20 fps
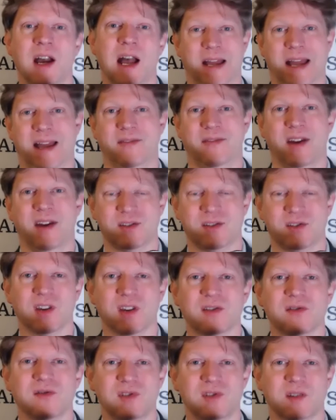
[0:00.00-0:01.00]
And that
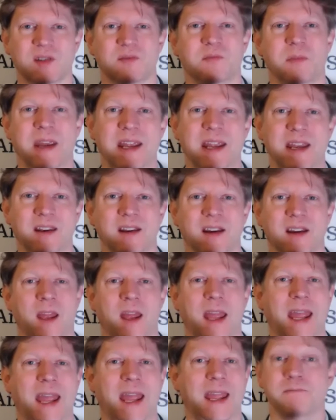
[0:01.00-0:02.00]
doesn't just mean
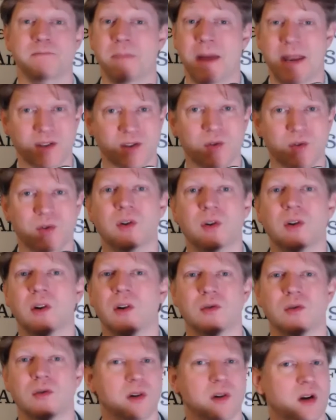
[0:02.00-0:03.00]
a mentor
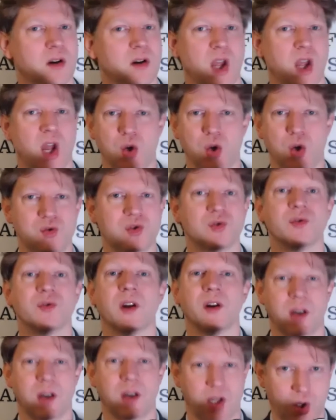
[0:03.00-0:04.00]
or a coach, although
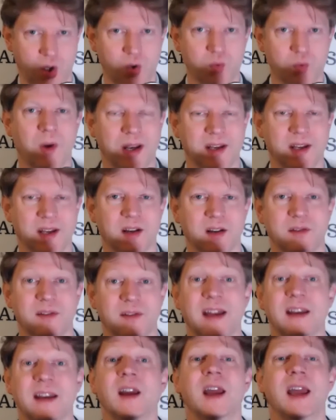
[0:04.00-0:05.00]
it could well include
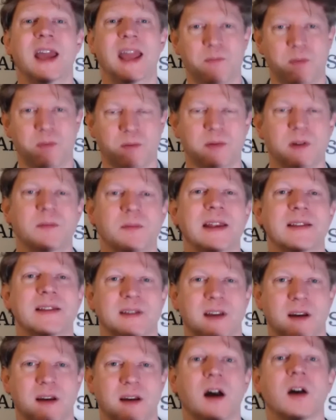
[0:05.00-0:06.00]
that. It probably
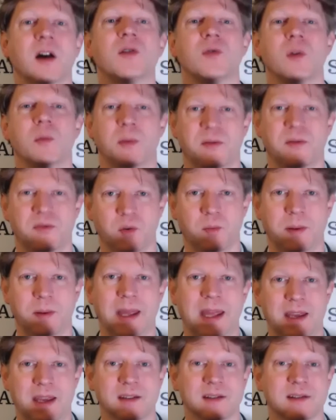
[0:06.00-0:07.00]
means a group of your
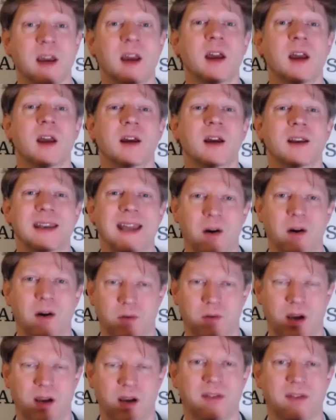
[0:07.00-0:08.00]
peers. Now,
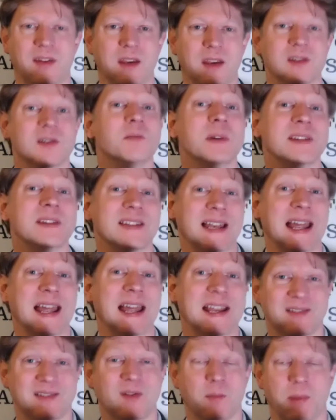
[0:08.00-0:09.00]
I think you should be
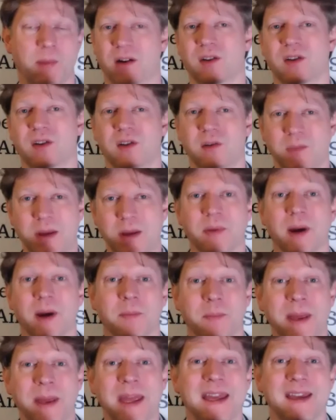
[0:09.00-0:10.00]
selective about who you mean by
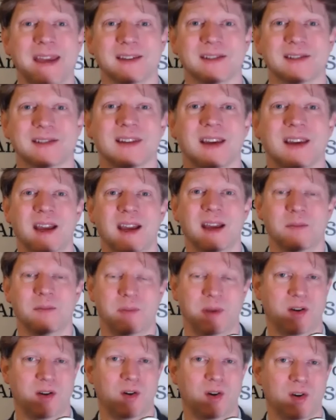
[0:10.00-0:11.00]
peers,
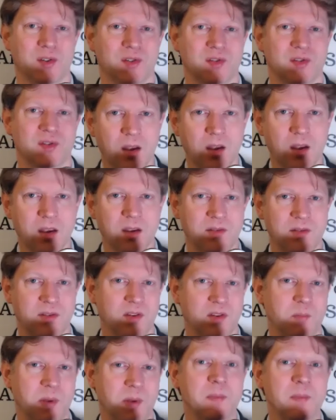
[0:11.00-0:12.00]
because
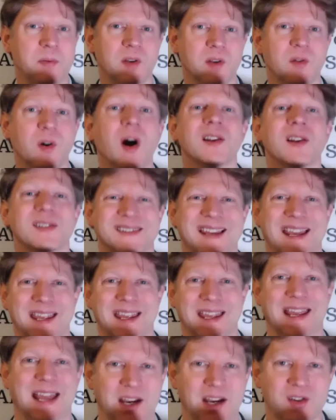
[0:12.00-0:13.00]
the people who aren't
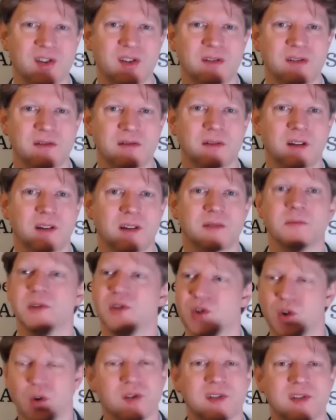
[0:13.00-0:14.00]
taking action is the
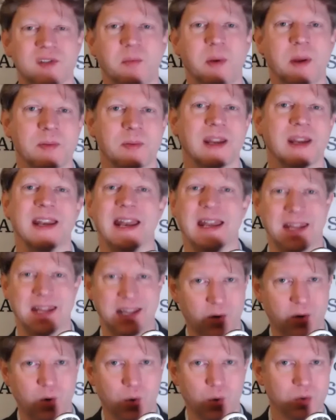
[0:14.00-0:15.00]
majority of people in any
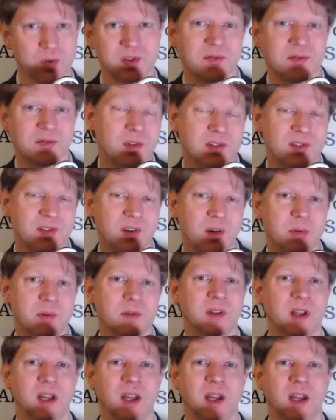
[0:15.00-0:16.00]
course, for
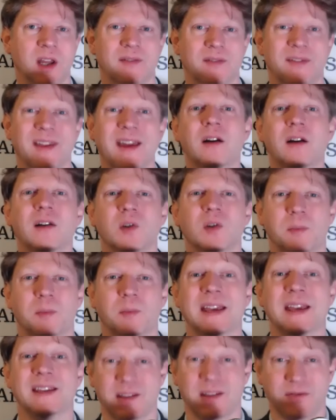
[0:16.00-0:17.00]
example. They aren't your
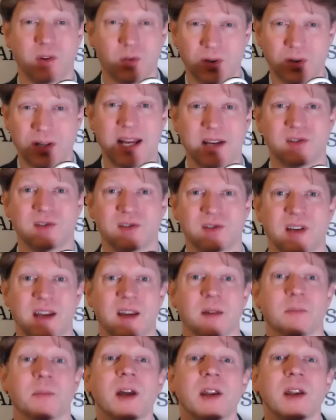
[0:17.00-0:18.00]
peers if you're an action
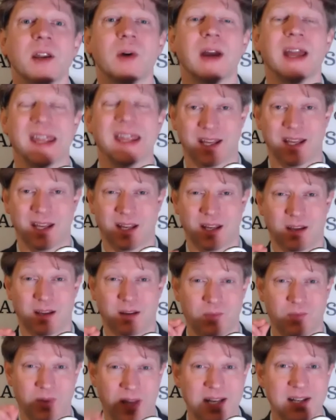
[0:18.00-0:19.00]
taker. By the way,
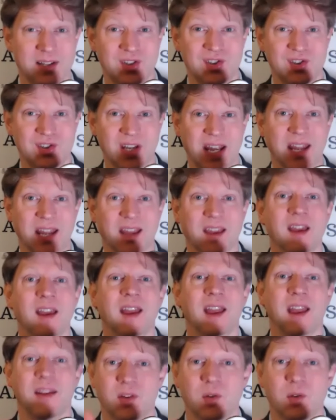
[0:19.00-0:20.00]
reality check,
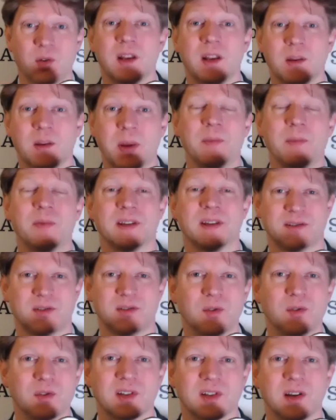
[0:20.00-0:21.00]
if you're one of the people that
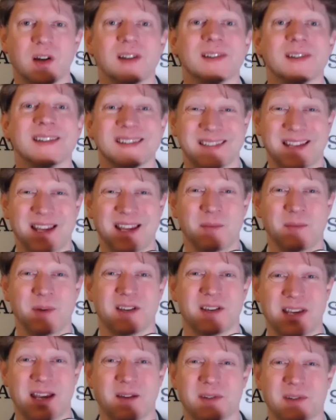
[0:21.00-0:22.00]
talks a lot and doesn't take
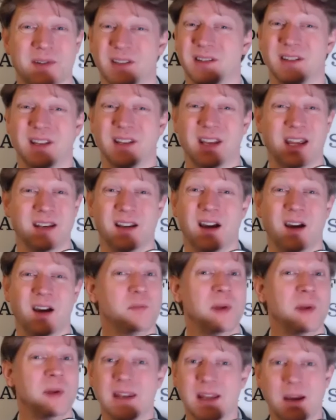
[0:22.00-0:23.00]
much action, and I've
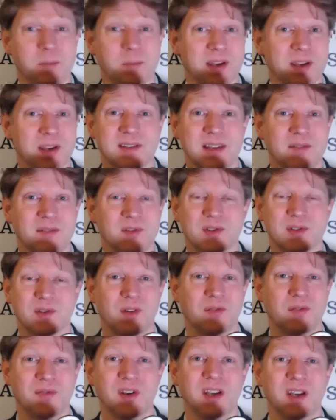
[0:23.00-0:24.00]
been that person every so
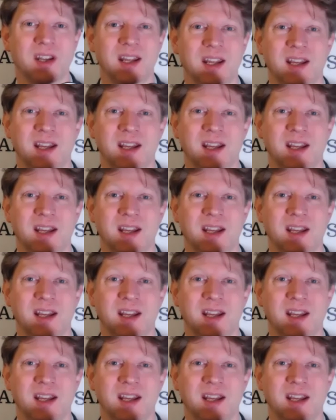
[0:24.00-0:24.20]
often,